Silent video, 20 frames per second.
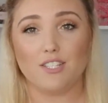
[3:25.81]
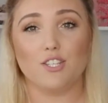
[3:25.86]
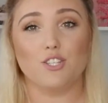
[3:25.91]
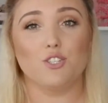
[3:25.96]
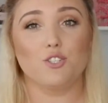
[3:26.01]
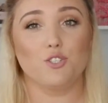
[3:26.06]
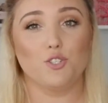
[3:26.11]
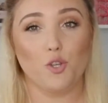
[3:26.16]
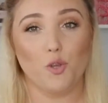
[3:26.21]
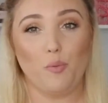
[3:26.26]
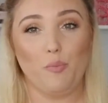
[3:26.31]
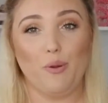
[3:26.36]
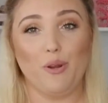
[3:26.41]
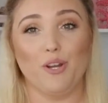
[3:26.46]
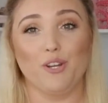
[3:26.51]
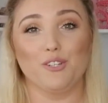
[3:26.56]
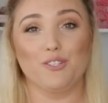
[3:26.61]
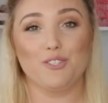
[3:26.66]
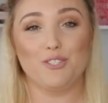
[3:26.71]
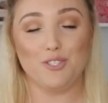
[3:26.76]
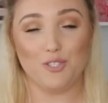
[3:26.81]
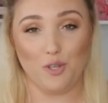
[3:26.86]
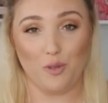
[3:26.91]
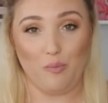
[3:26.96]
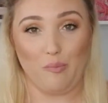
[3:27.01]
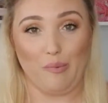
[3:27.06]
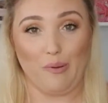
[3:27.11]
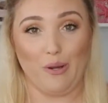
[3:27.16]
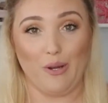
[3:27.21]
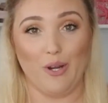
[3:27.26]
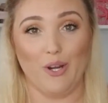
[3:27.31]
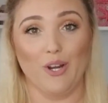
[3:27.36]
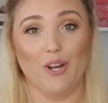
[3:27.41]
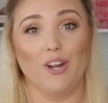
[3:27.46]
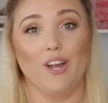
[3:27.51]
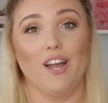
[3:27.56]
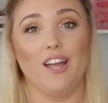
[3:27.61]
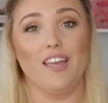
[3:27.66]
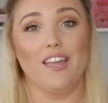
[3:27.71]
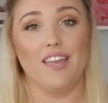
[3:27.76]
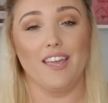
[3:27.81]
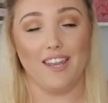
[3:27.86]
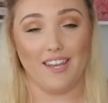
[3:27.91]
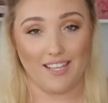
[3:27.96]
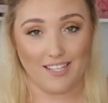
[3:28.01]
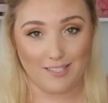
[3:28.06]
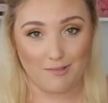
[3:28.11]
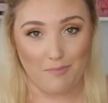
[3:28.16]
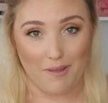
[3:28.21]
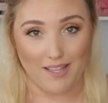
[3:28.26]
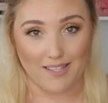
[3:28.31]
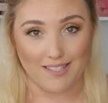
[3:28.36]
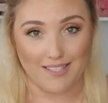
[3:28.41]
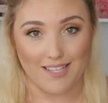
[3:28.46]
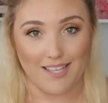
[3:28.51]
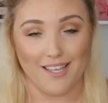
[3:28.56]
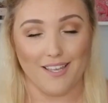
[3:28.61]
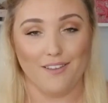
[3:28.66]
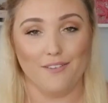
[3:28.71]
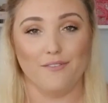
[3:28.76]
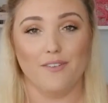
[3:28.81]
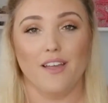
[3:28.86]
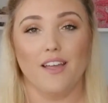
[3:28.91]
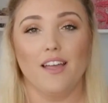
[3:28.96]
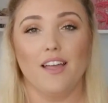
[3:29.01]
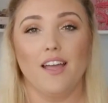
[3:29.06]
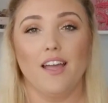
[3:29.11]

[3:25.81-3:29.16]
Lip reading: a super inexpensive